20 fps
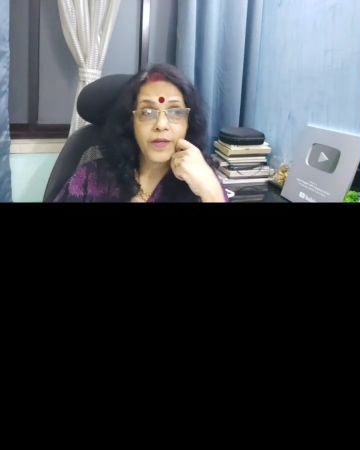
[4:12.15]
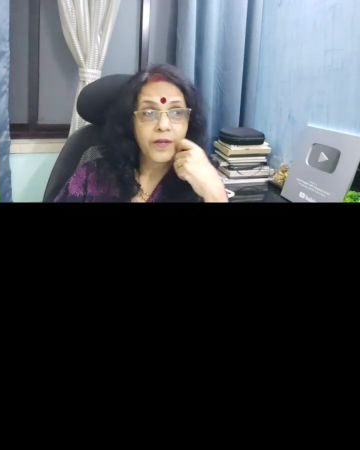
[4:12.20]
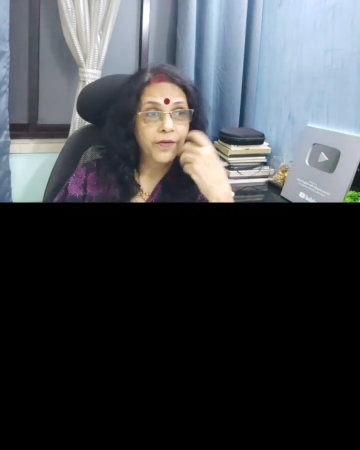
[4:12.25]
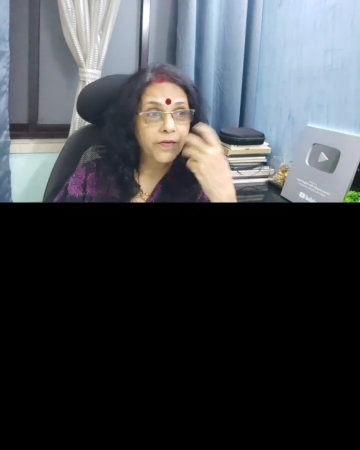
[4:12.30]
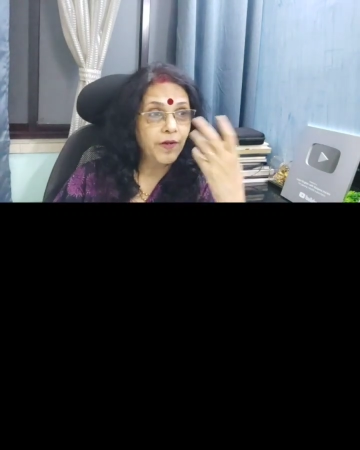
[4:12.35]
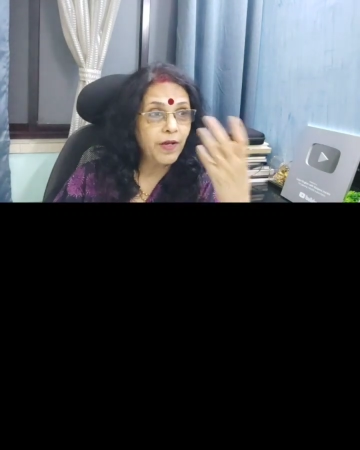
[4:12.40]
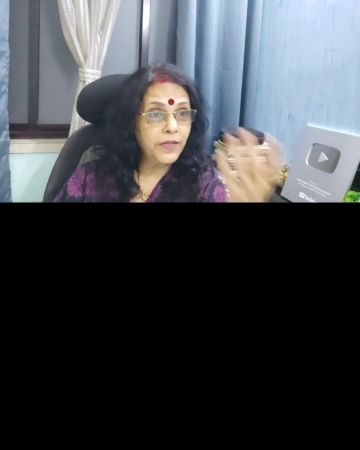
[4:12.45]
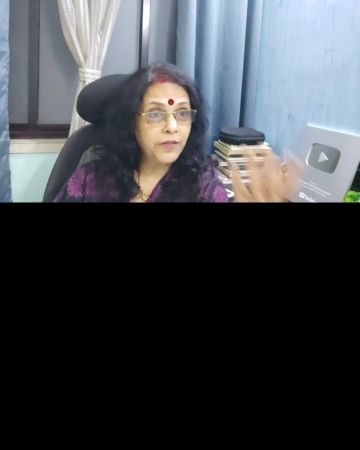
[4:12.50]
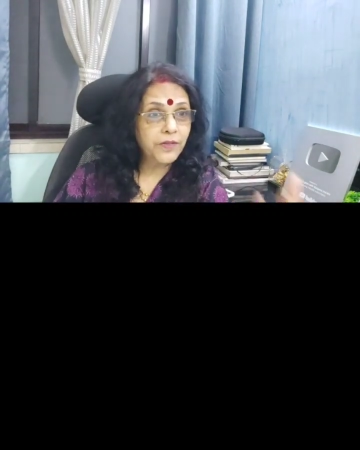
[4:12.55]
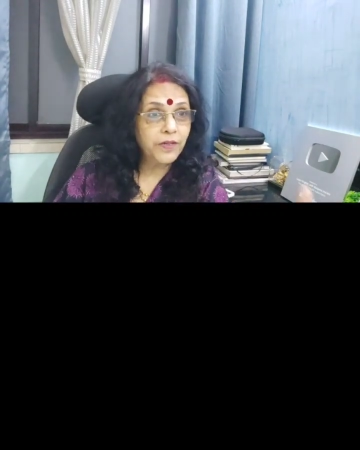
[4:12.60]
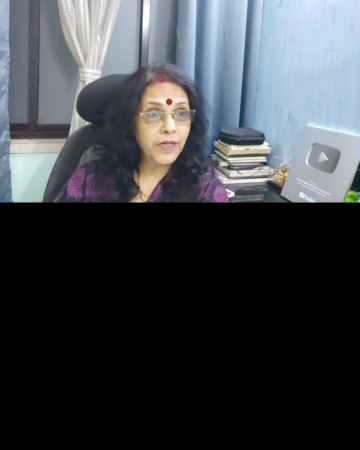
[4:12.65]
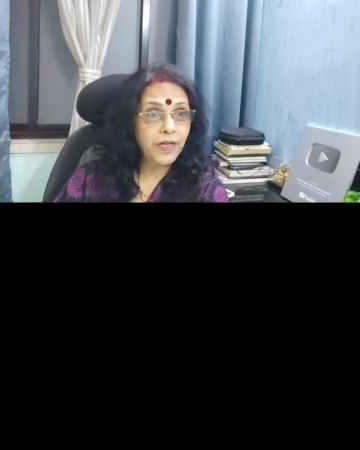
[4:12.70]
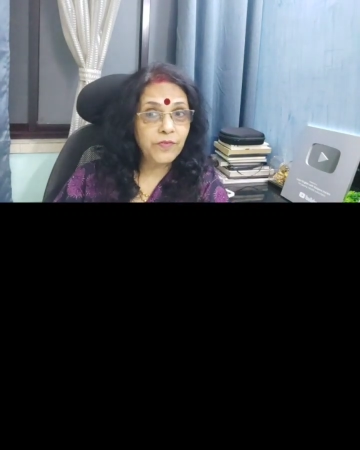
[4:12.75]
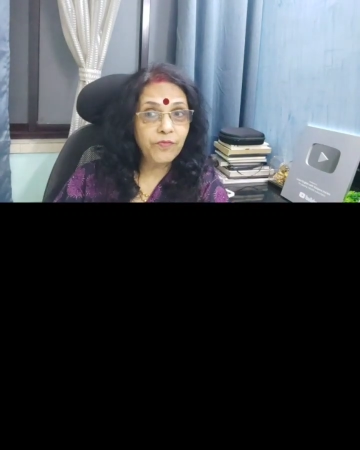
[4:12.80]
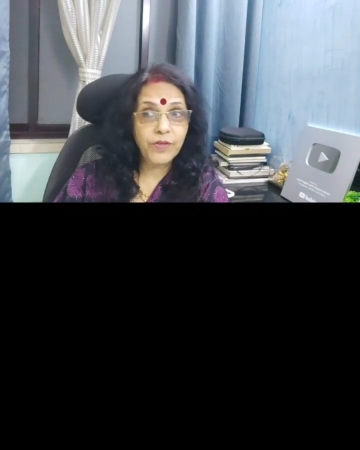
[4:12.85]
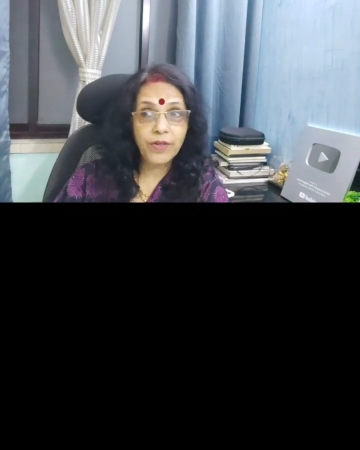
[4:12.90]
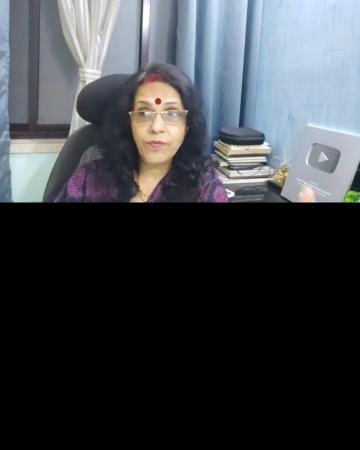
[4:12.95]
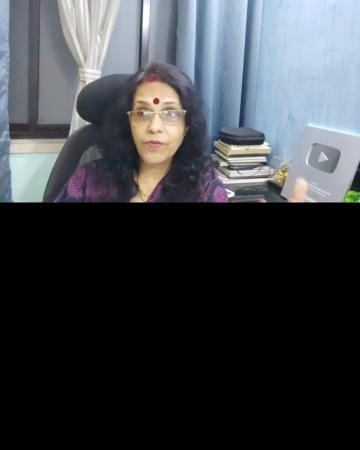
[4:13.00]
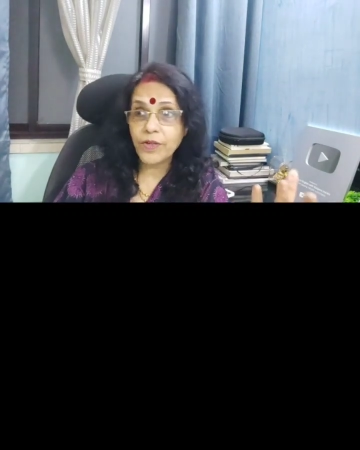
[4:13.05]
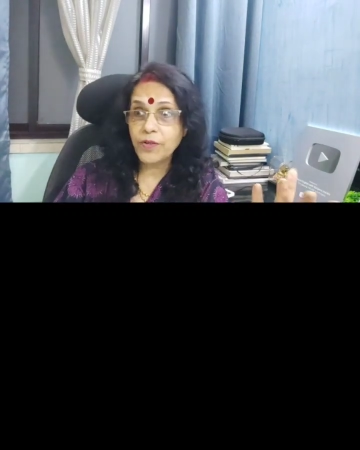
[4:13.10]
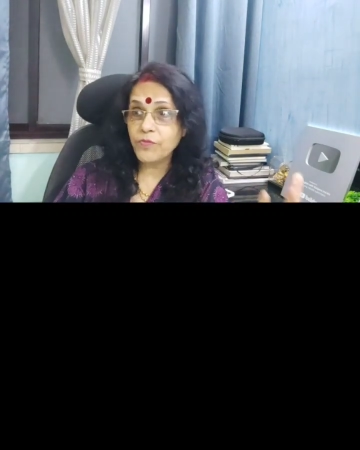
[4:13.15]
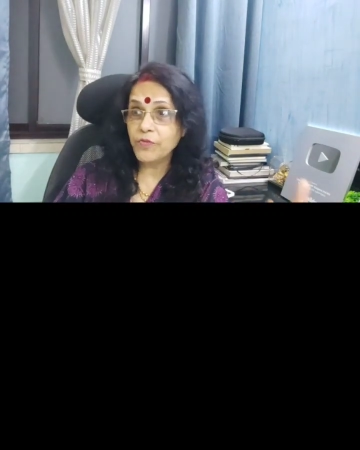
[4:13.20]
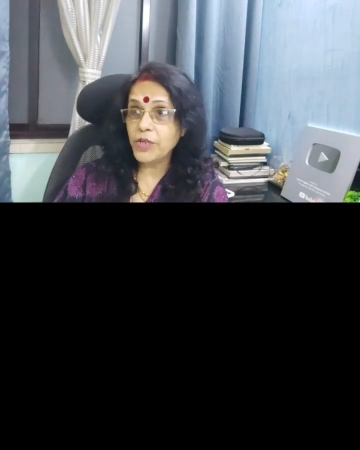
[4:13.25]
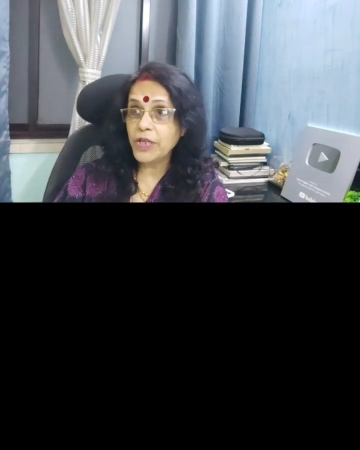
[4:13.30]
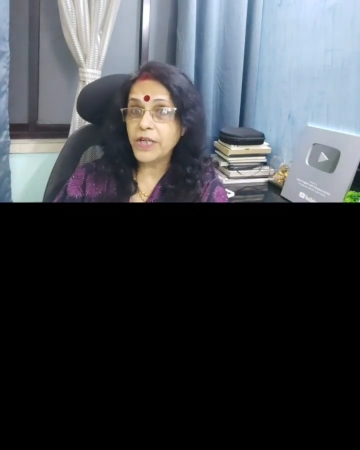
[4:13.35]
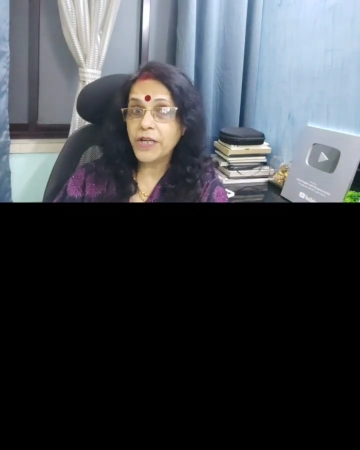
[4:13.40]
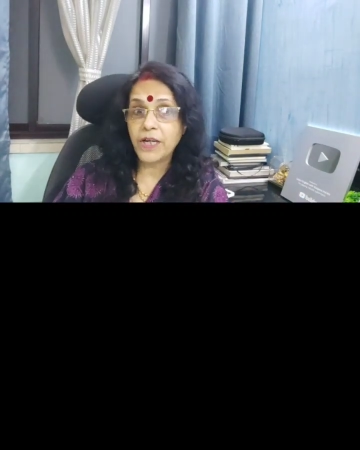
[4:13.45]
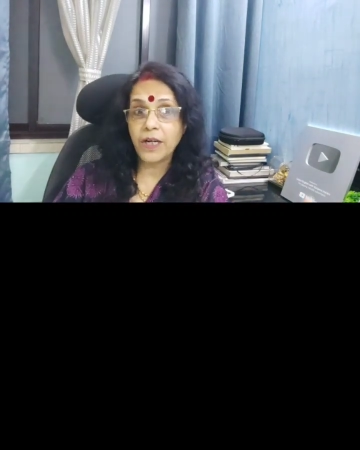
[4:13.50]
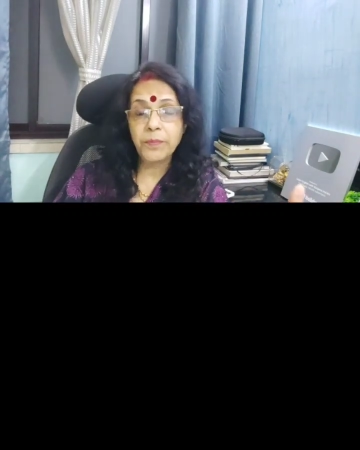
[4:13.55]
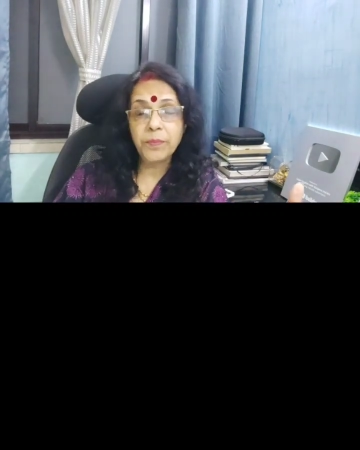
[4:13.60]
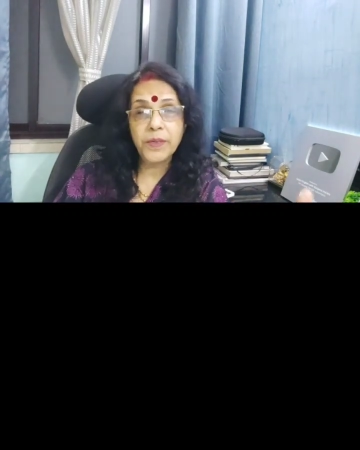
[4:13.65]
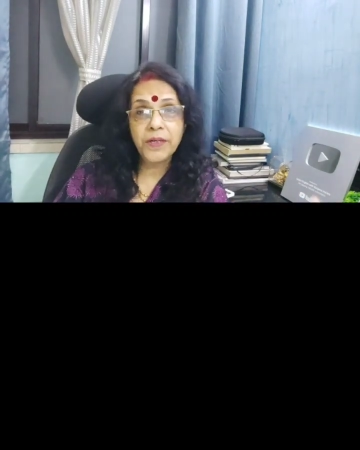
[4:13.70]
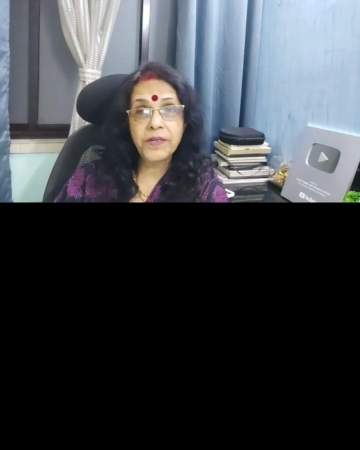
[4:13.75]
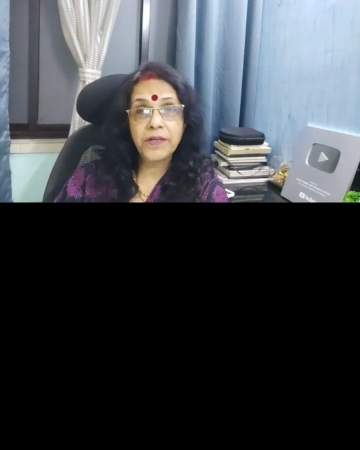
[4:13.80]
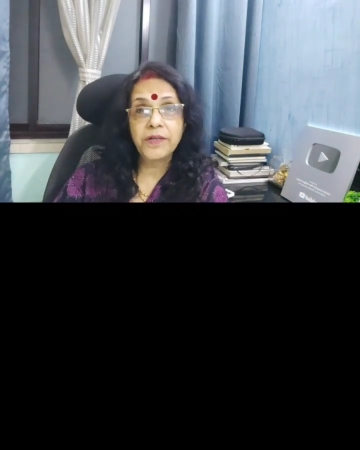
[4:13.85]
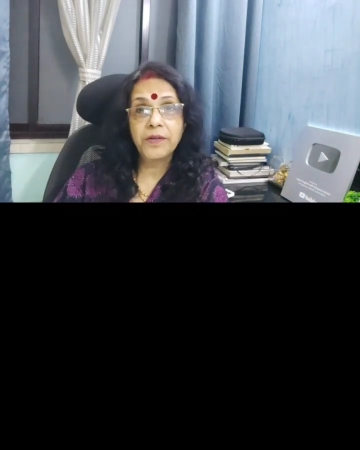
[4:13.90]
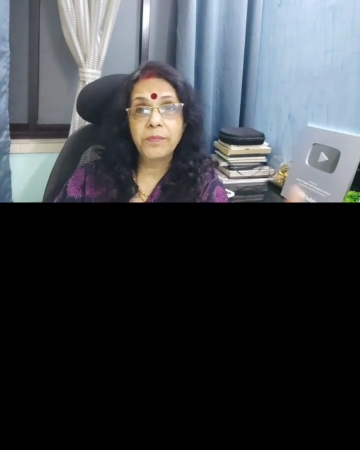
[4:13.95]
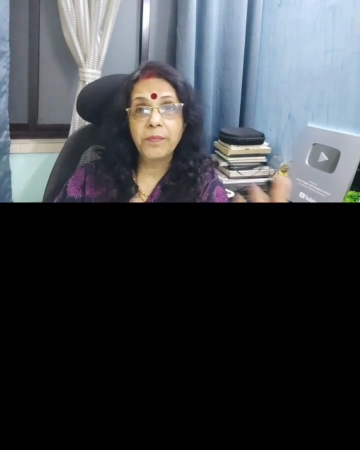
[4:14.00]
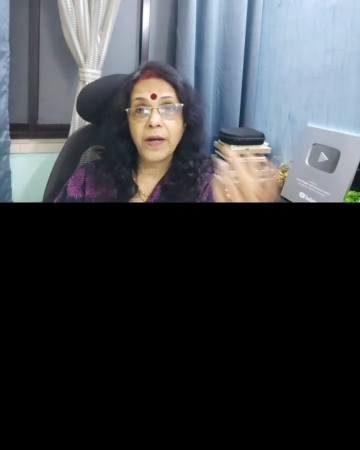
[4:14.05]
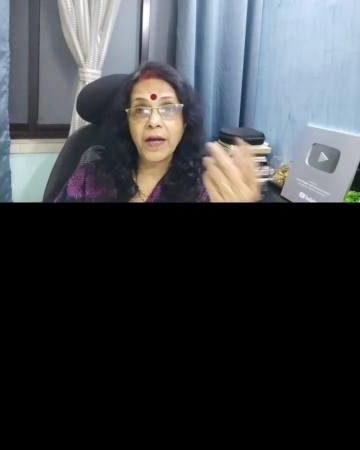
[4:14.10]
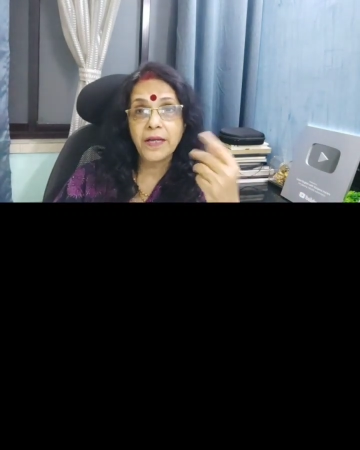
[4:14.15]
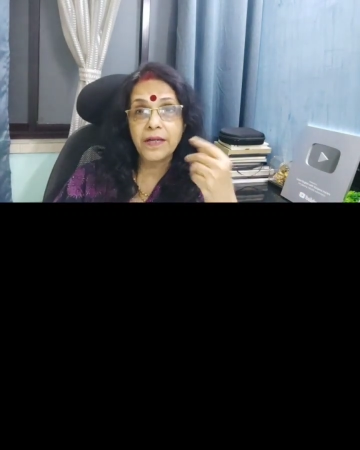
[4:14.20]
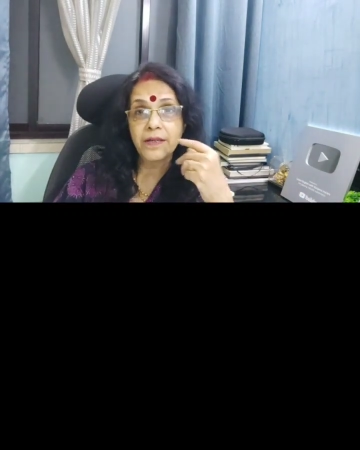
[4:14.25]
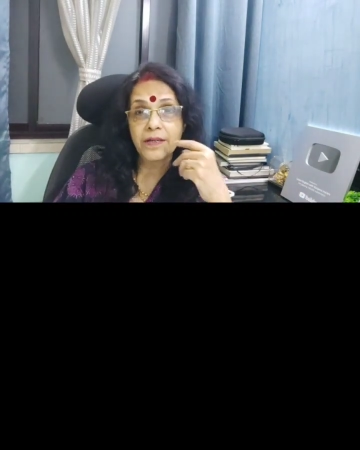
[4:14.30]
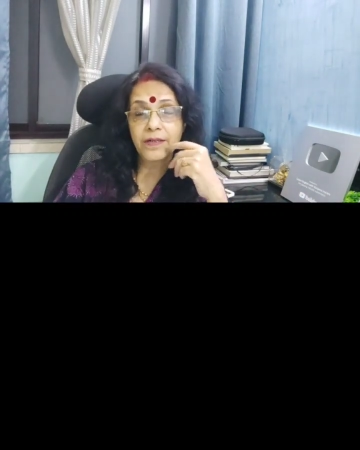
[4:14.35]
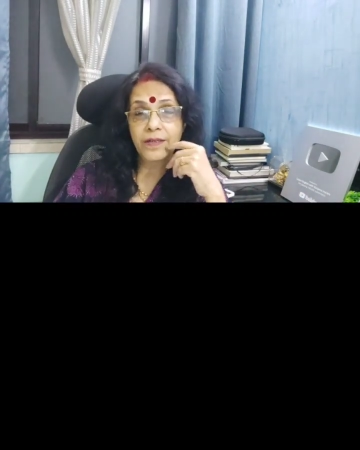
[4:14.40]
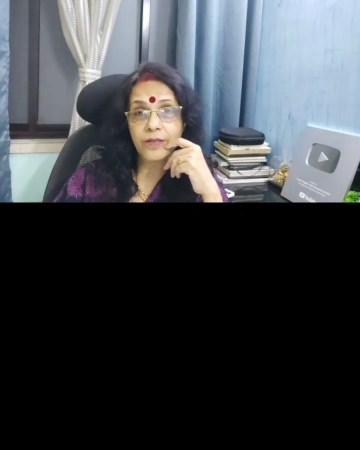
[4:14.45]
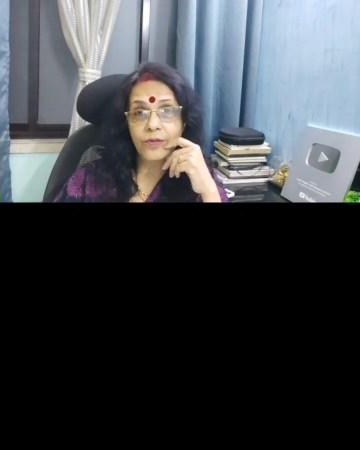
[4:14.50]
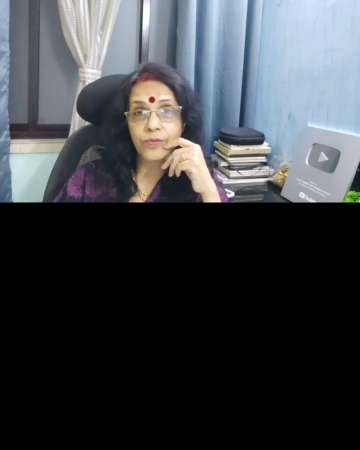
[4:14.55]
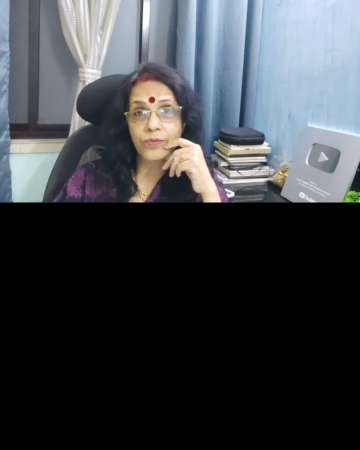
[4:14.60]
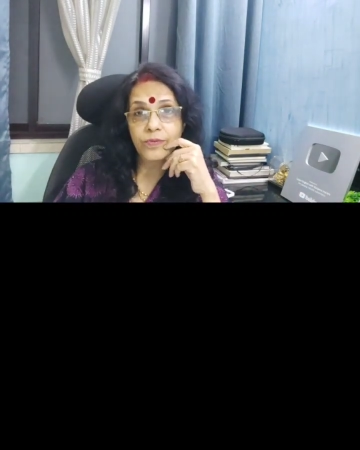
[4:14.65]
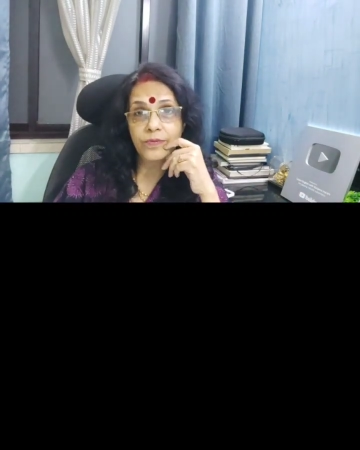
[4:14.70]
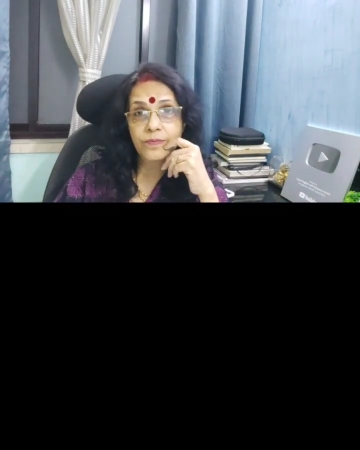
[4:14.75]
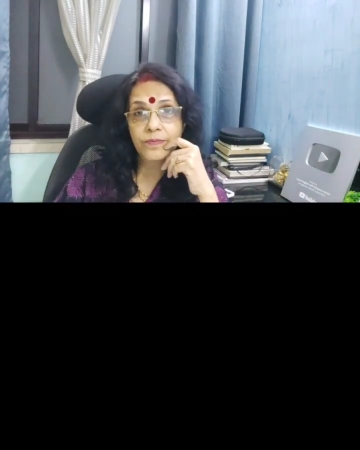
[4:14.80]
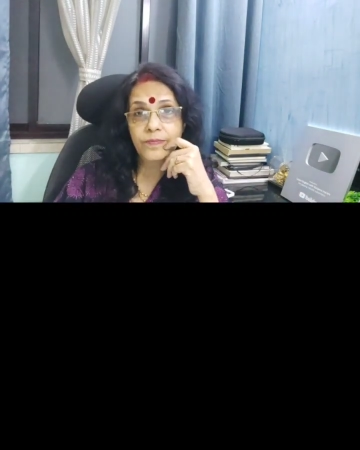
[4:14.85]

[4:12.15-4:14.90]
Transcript: Rather, everyone will come and admire you.